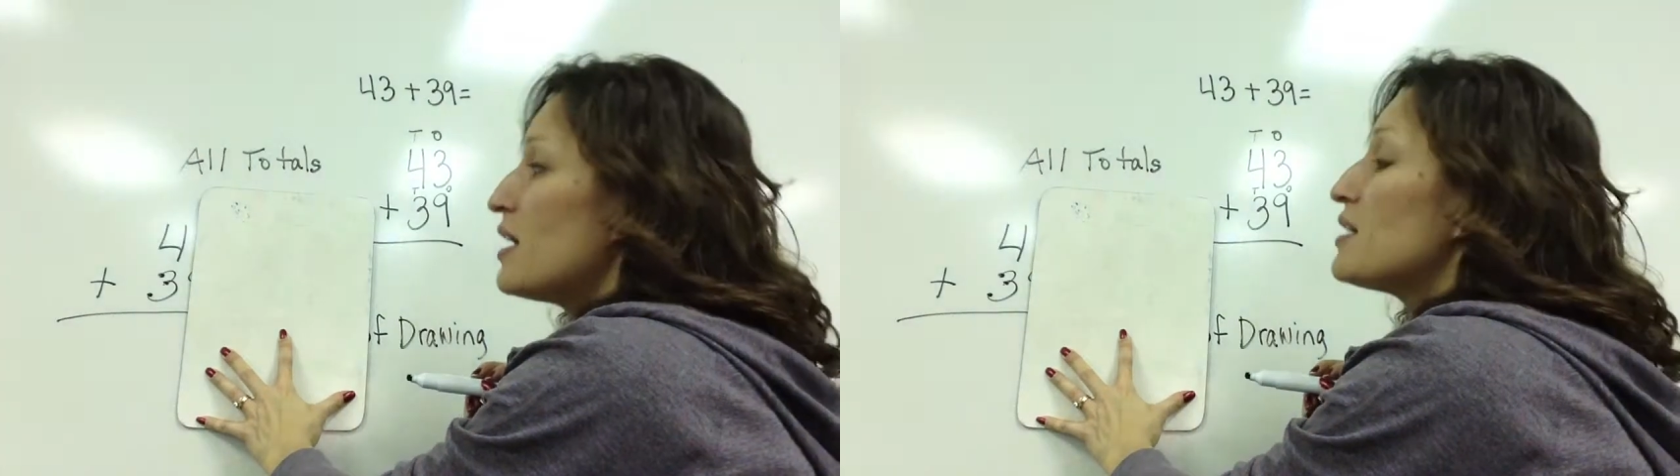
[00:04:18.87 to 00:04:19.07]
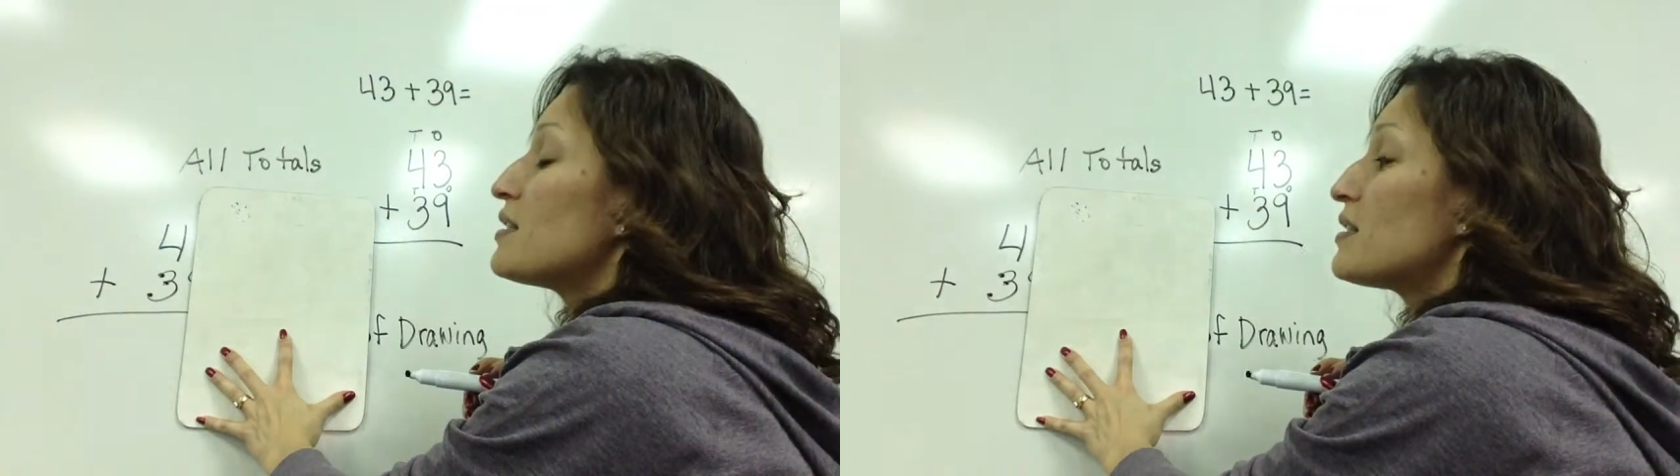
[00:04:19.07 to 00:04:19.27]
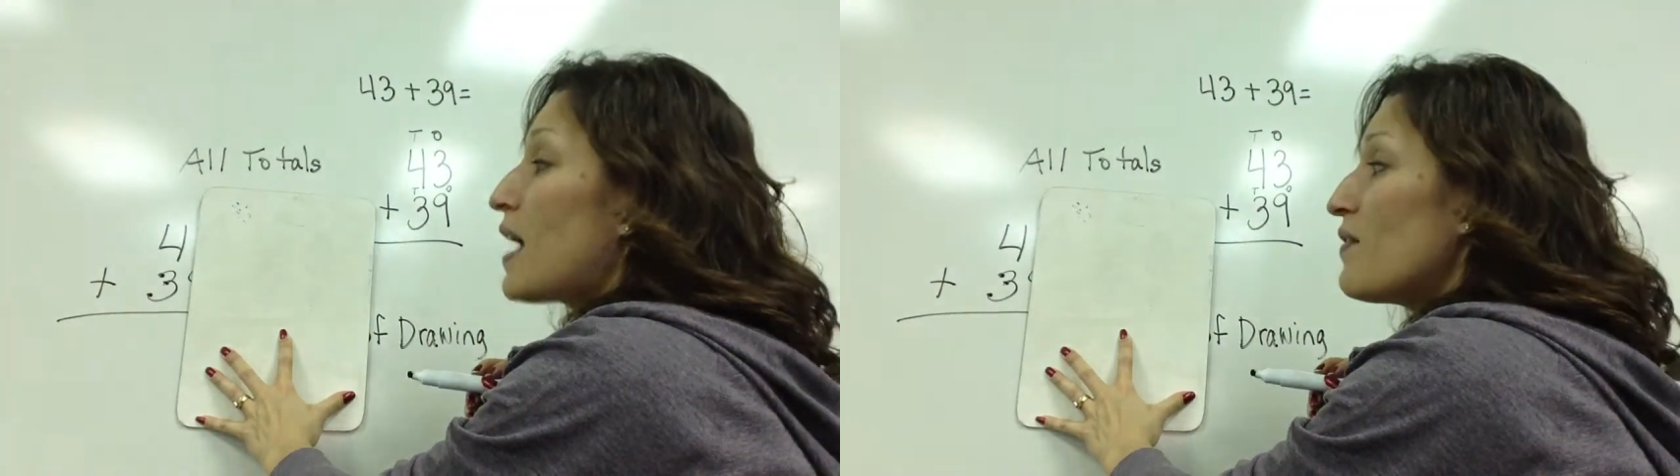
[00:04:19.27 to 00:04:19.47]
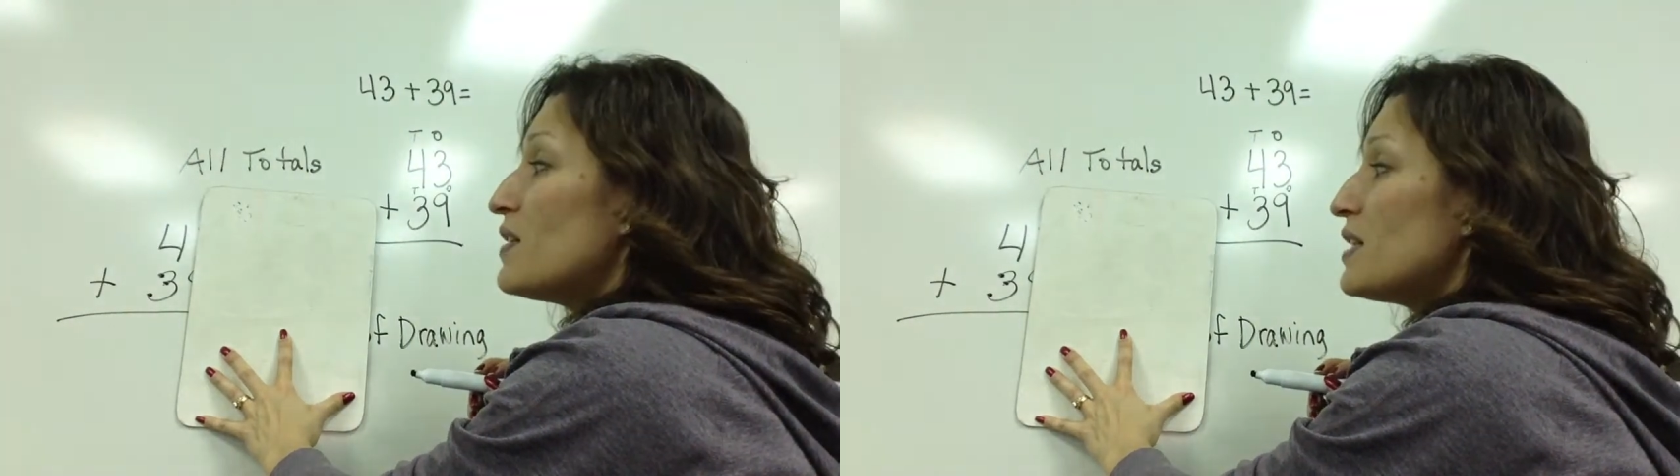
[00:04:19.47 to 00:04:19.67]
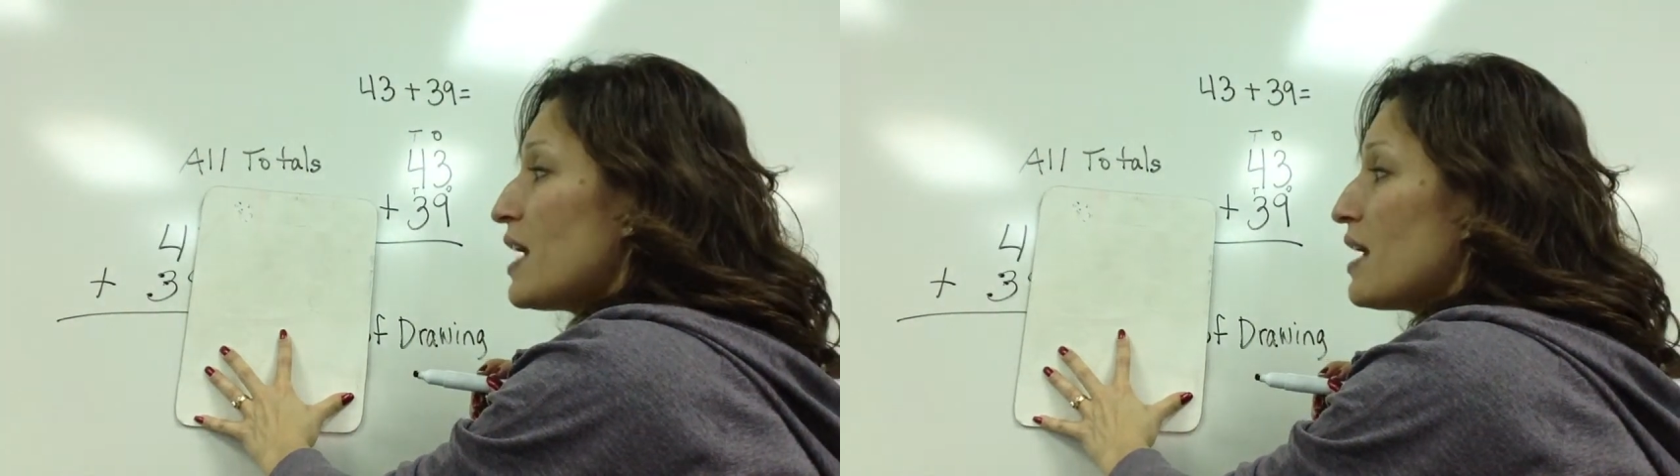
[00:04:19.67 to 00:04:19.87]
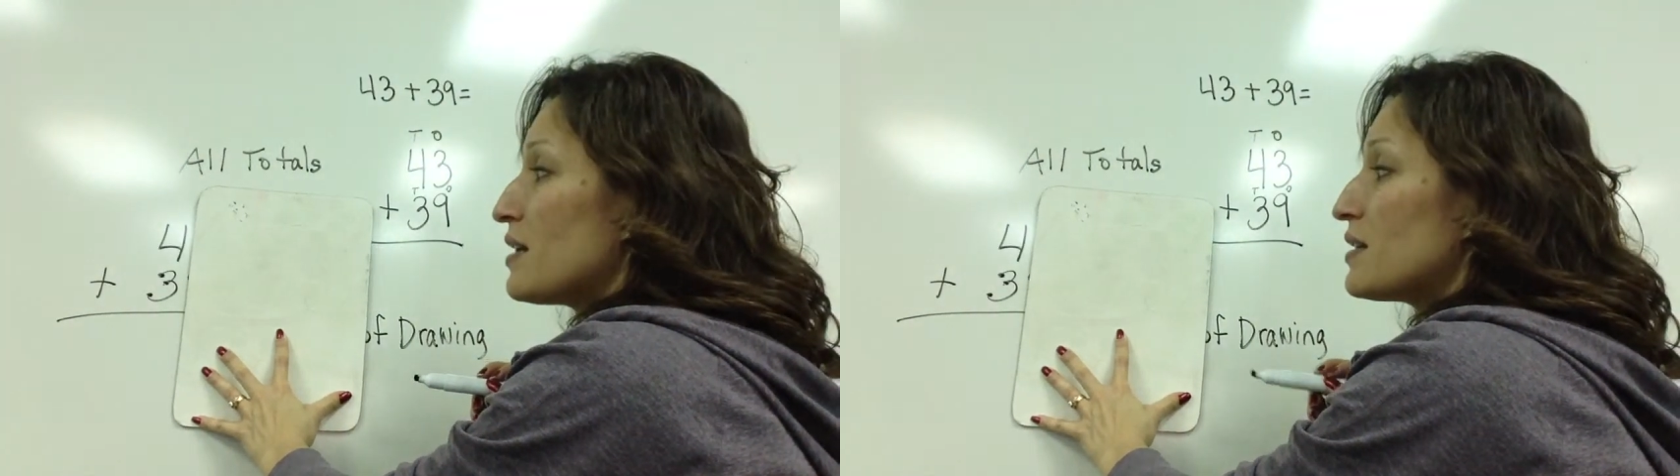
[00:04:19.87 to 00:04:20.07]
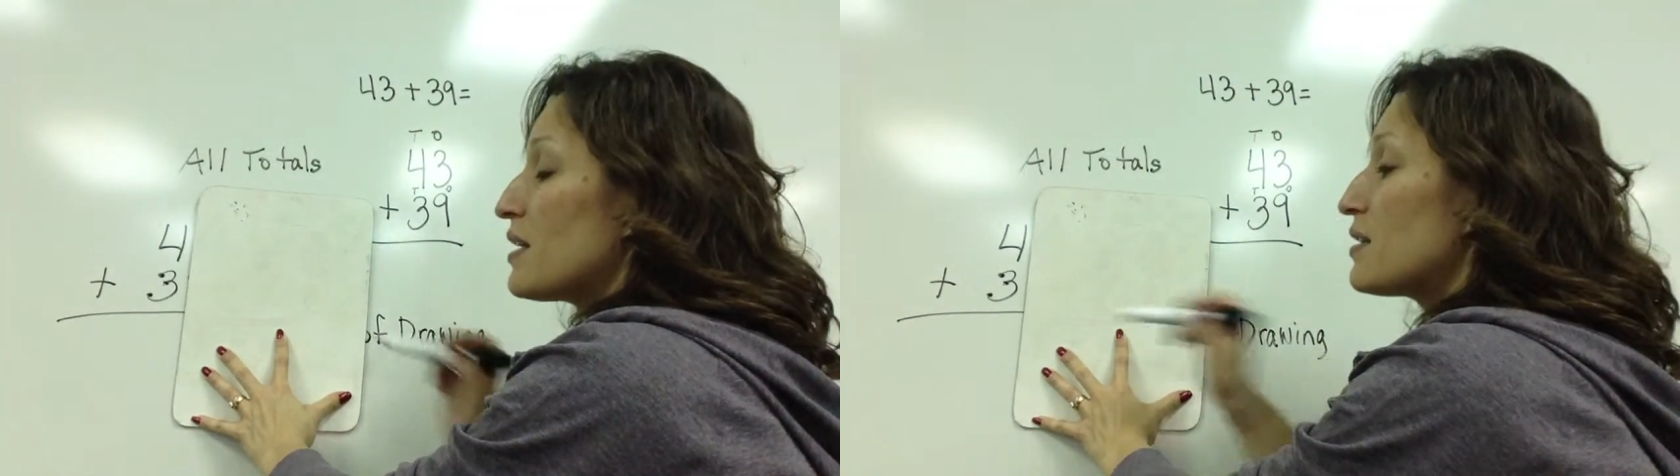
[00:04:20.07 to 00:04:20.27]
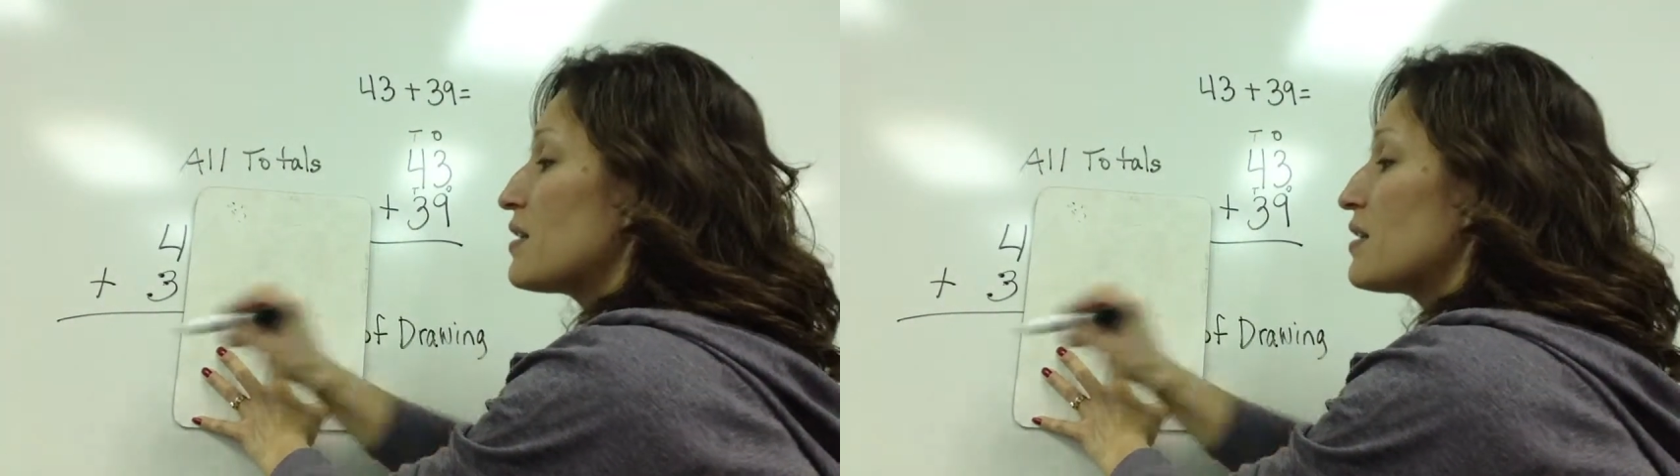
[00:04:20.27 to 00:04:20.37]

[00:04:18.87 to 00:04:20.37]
7 tens is